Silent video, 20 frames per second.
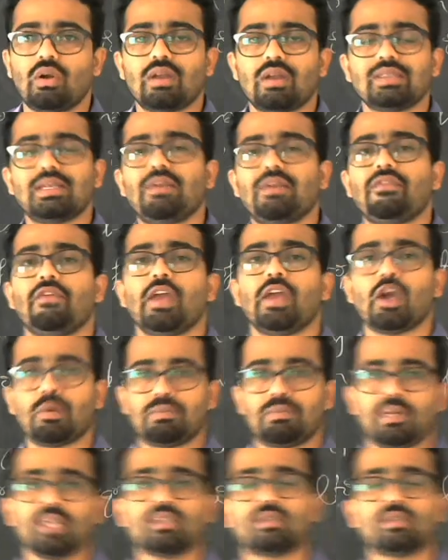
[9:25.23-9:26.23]
as a wave
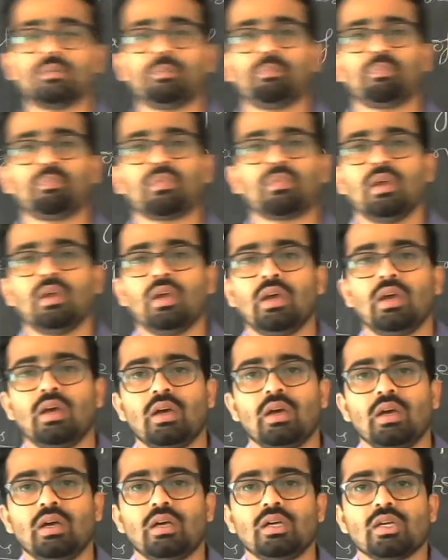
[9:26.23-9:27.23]
optics.
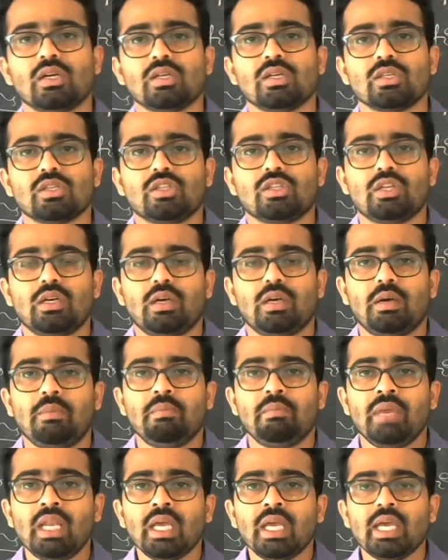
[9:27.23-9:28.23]
So the
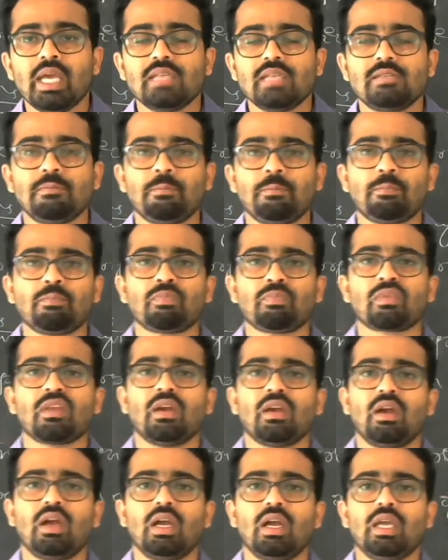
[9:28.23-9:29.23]
meaning is,
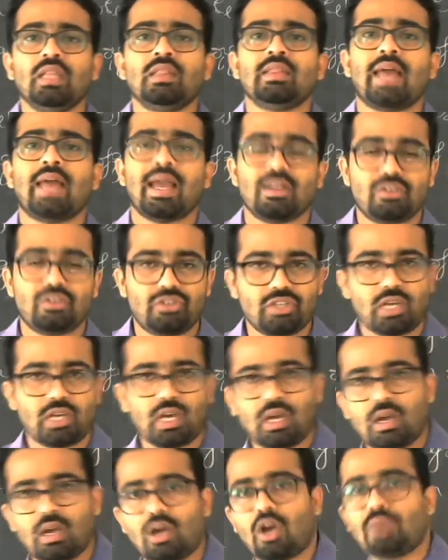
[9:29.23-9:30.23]
in that
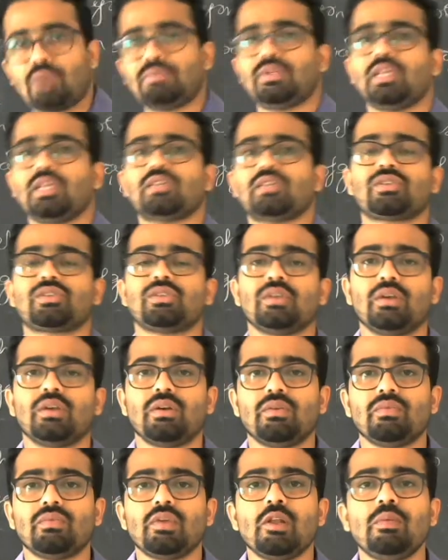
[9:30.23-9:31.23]
optics
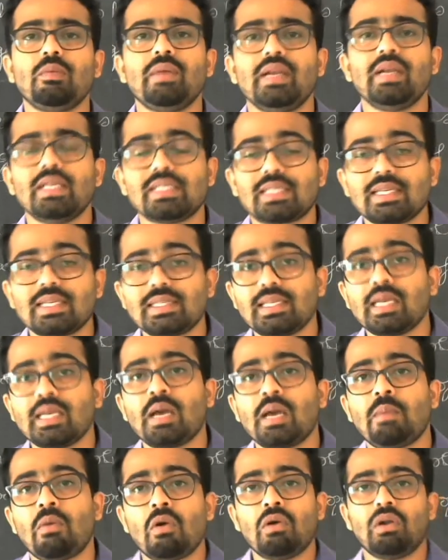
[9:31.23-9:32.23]
we will be discussing
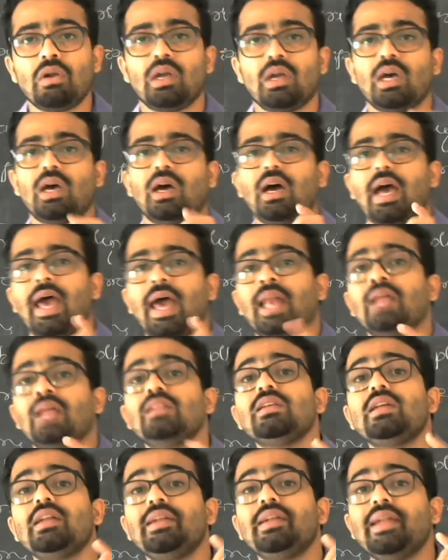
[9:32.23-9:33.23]
about
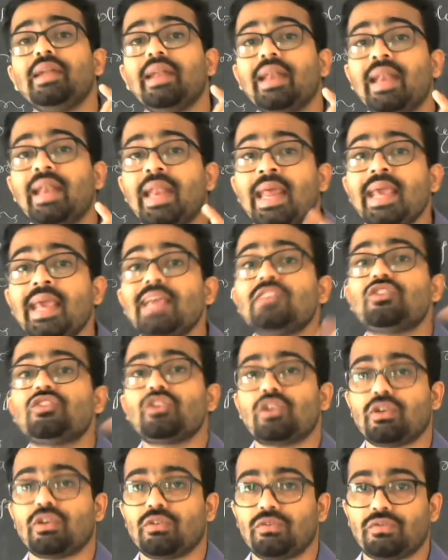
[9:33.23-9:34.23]
another nature
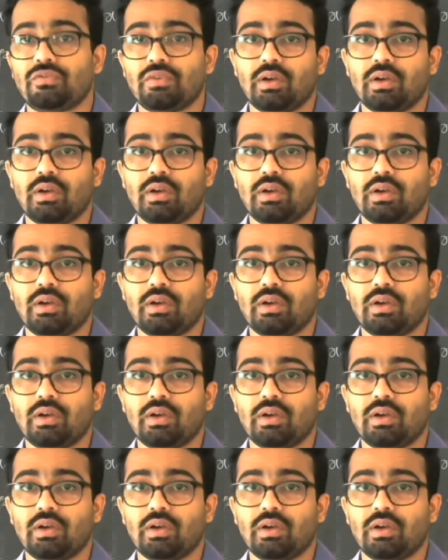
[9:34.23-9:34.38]
of